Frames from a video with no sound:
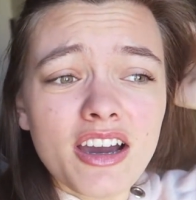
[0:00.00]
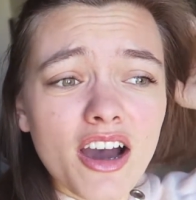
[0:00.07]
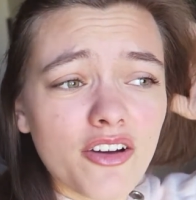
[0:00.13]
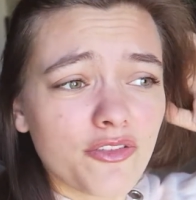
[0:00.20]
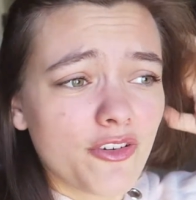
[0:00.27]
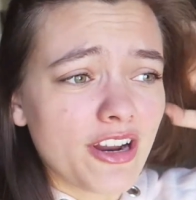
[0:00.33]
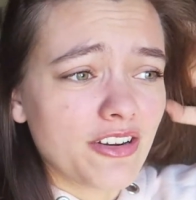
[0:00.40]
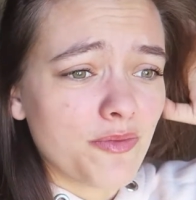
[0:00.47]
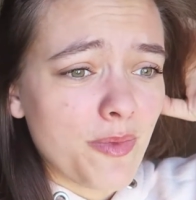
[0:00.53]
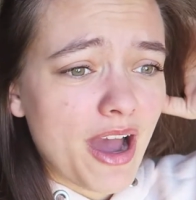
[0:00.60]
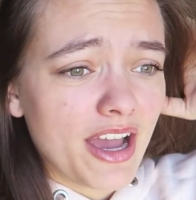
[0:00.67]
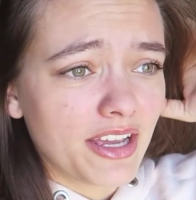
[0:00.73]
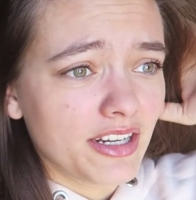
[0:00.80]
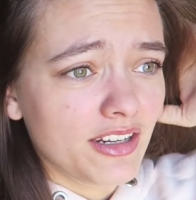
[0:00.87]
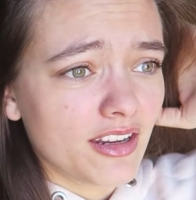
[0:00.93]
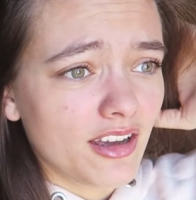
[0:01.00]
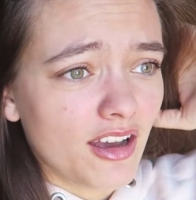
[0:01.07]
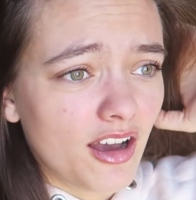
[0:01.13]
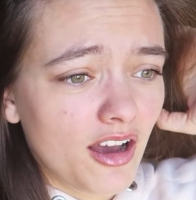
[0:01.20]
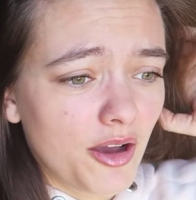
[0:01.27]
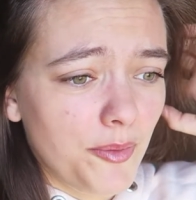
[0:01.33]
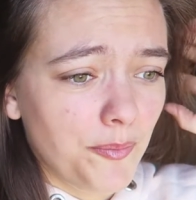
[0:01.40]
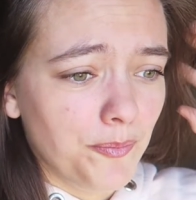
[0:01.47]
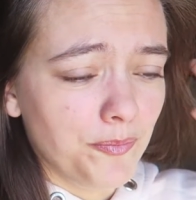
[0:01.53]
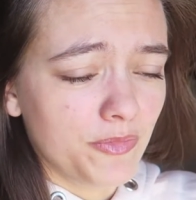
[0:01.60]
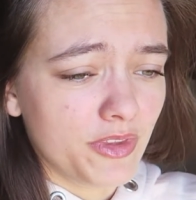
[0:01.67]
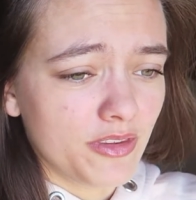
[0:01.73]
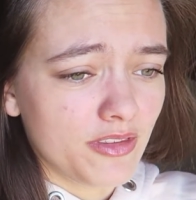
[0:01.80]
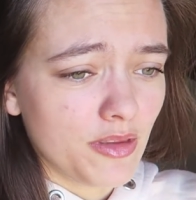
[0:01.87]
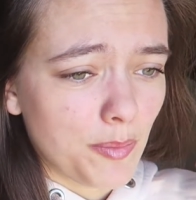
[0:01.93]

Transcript: a friend of mine, um,